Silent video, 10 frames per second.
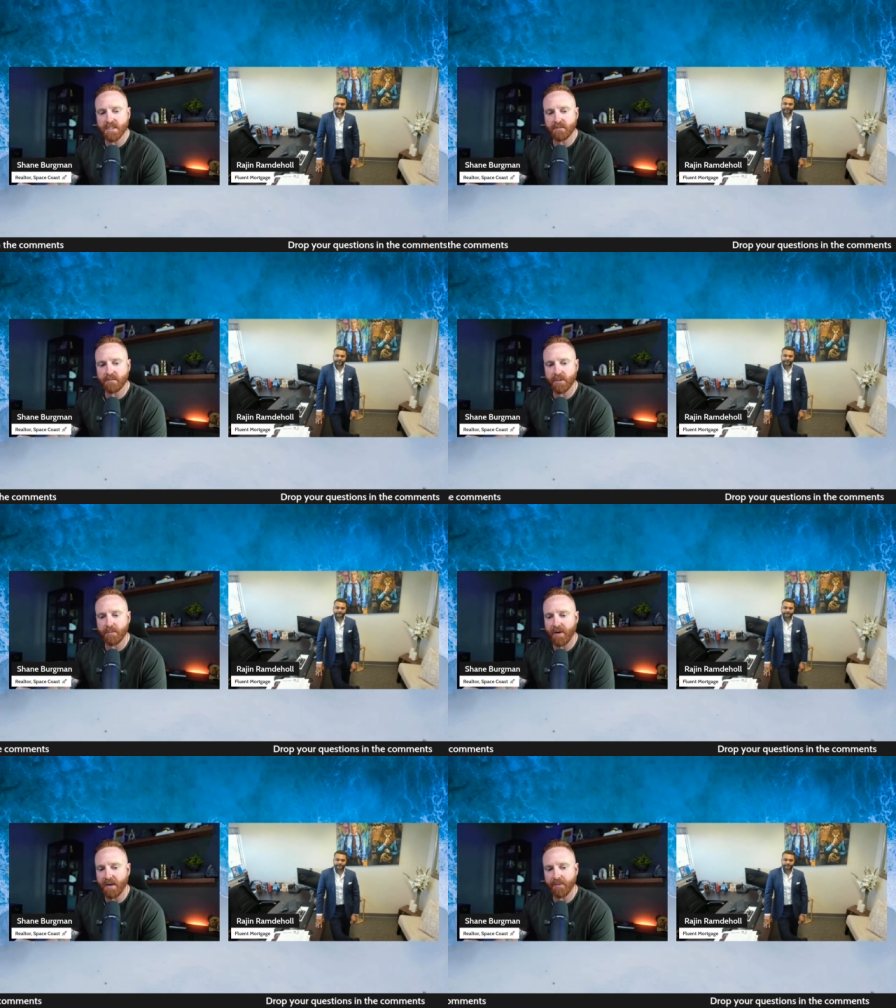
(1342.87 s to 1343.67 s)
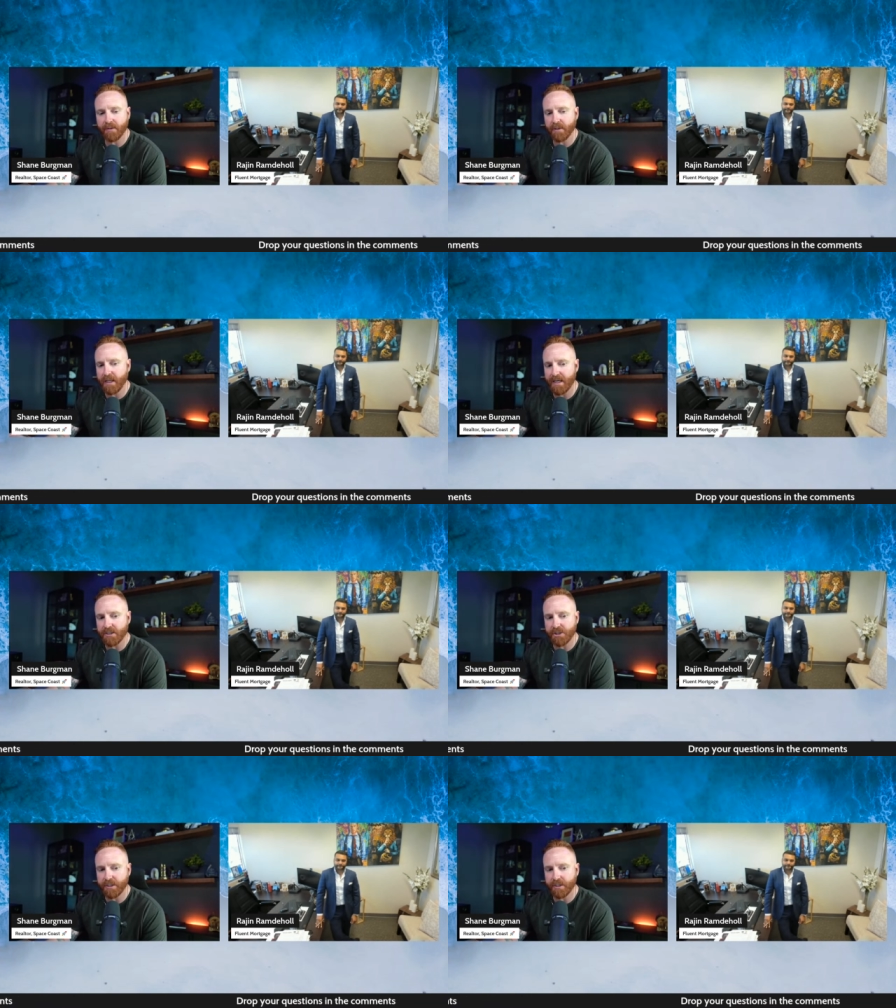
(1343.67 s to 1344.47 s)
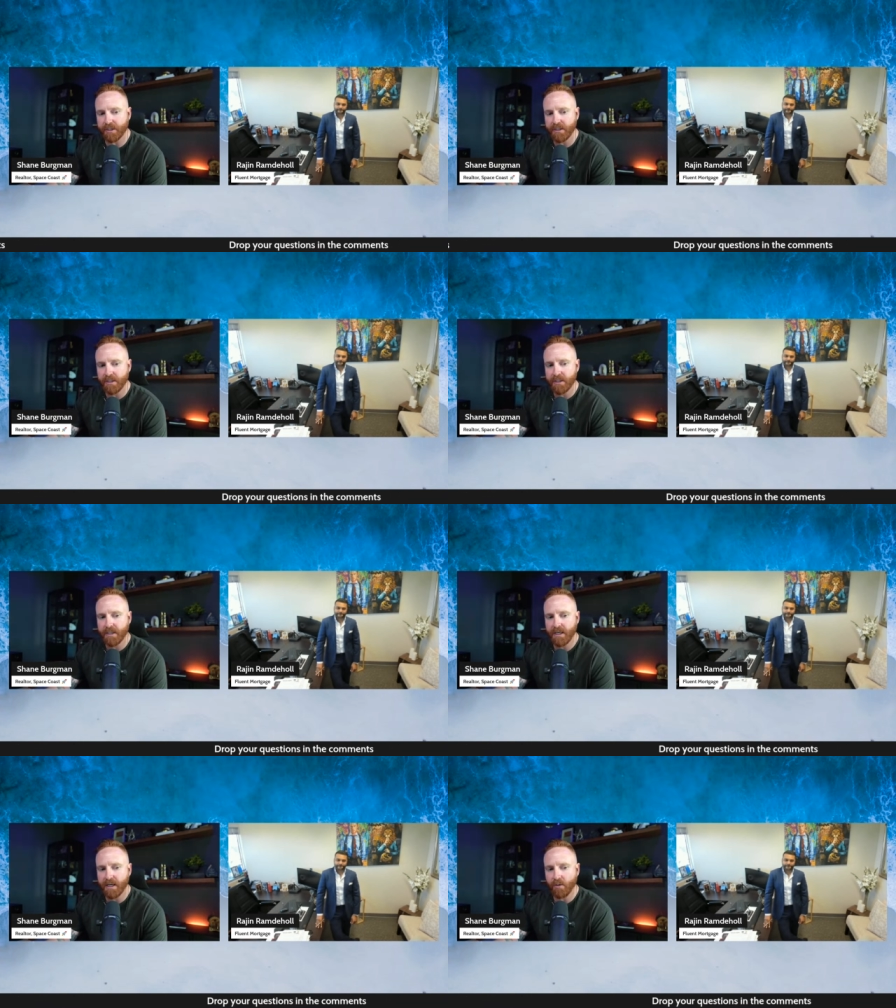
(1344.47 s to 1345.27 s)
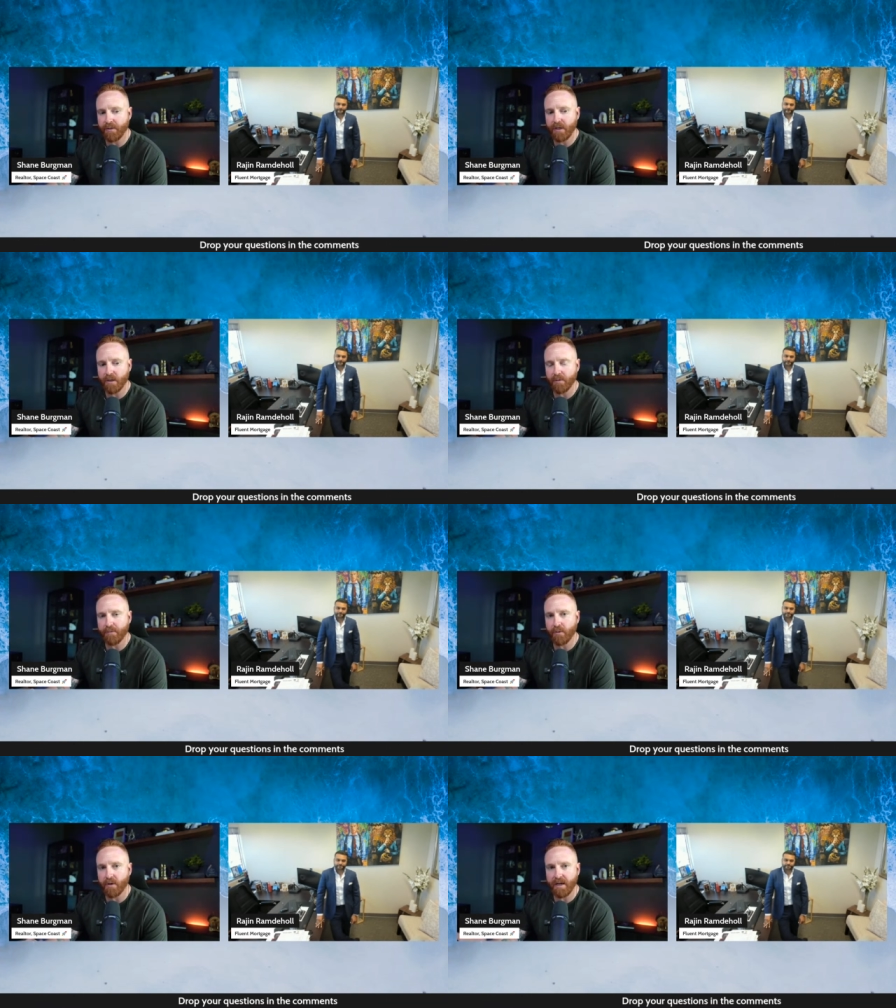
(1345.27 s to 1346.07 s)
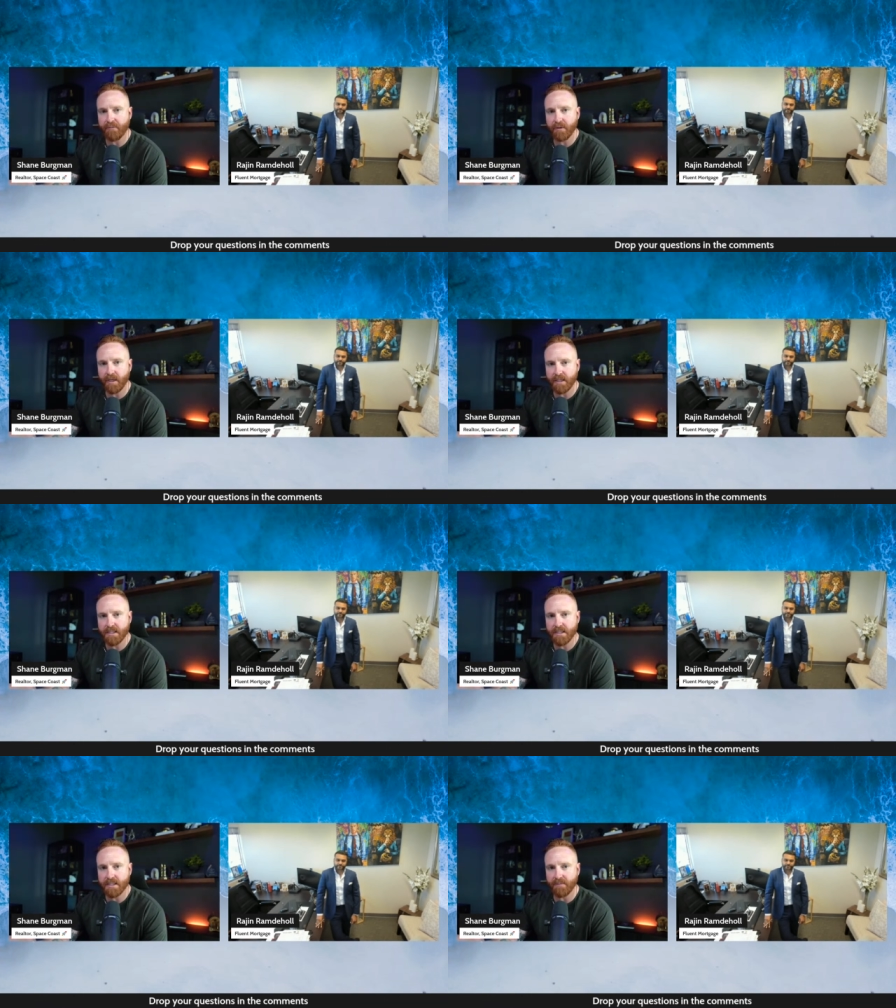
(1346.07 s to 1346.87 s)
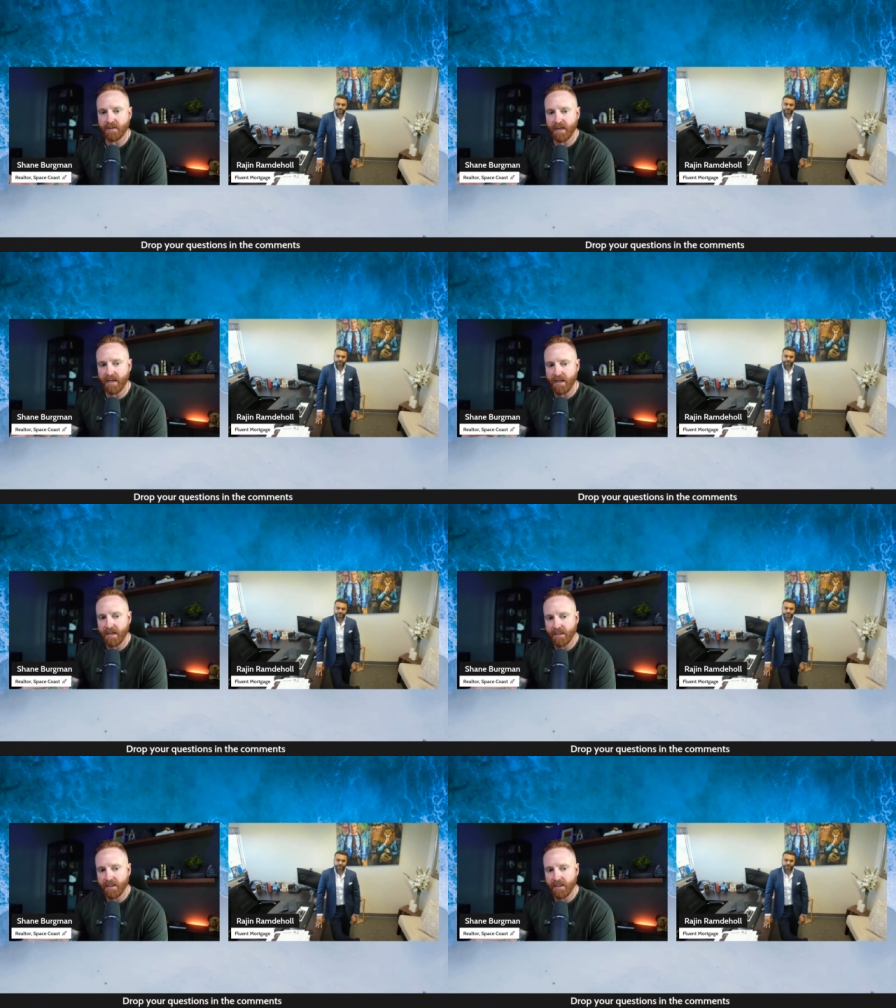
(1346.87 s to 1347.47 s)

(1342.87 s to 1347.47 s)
wasn't really popular last year uh, or the year before, and I feel like this is something that